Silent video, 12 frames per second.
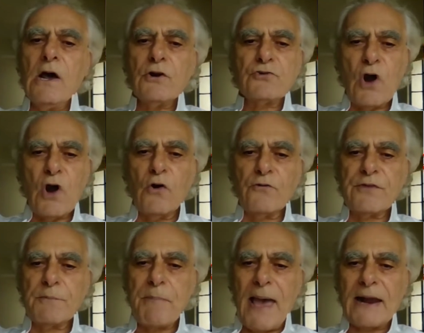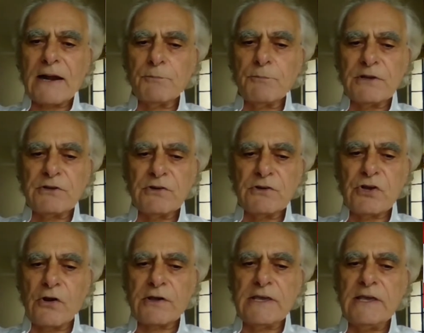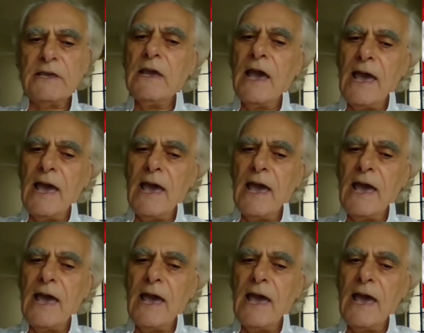drove the battle between Turkey